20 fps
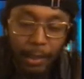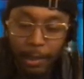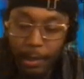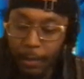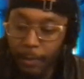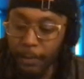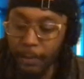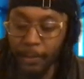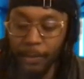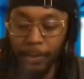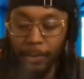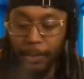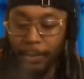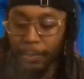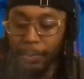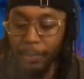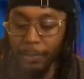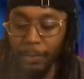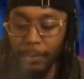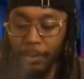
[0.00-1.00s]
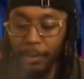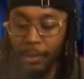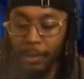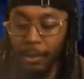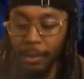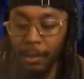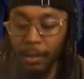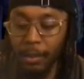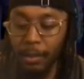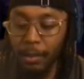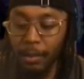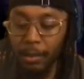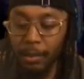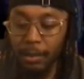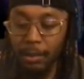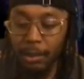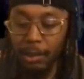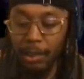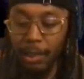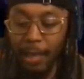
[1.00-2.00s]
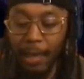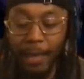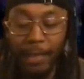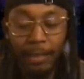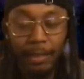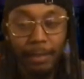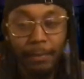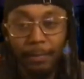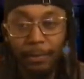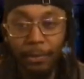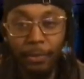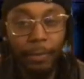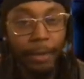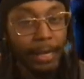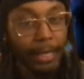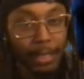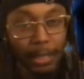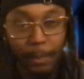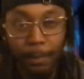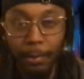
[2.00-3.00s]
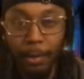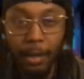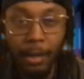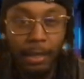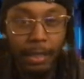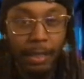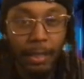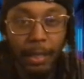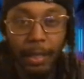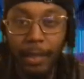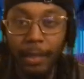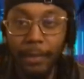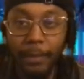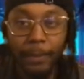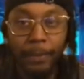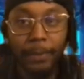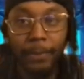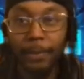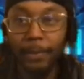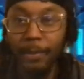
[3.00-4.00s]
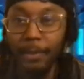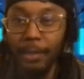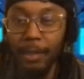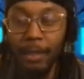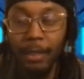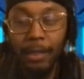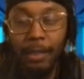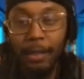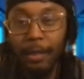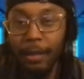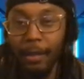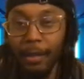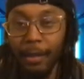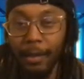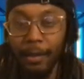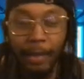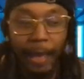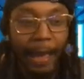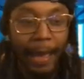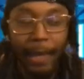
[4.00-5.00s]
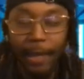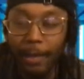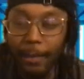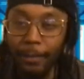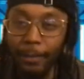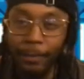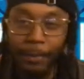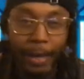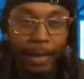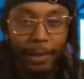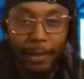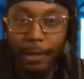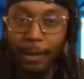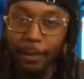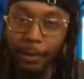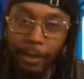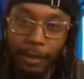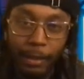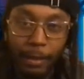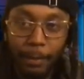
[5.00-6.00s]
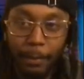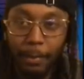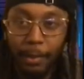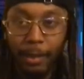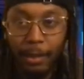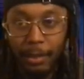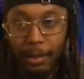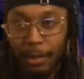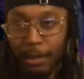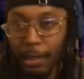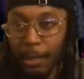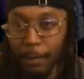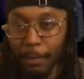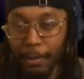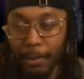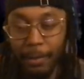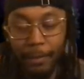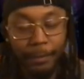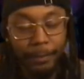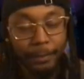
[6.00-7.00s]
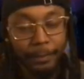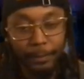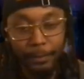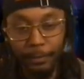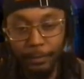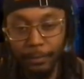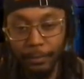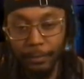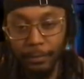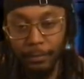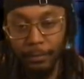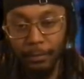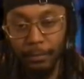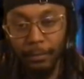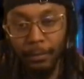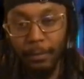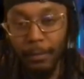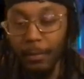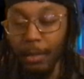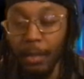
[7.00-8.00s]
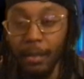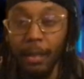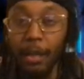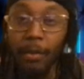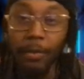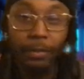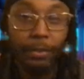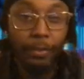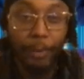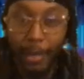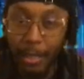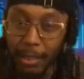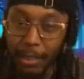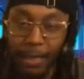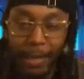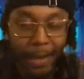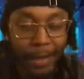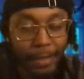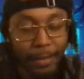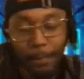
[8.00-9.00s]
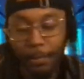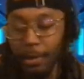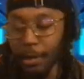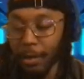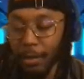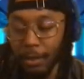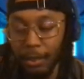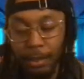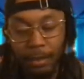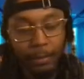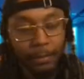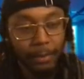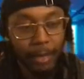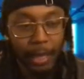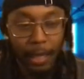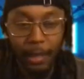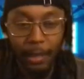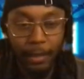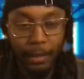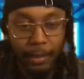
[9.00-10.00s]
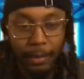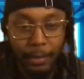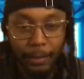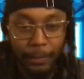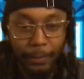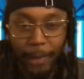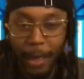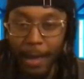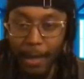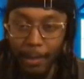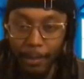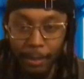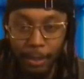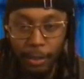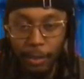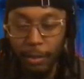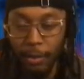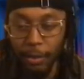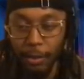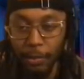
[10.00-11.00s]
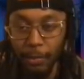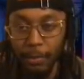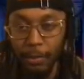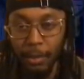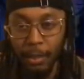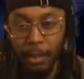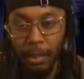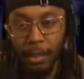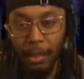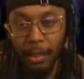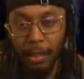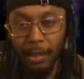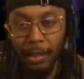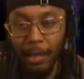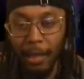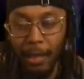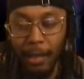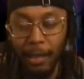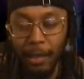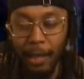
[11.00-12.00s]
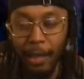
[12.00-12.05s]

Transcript: yo. She had some crazy bars in there. I ain't even write down none of the bars today, but yo, crazy ass bars, yo. Like fire material, like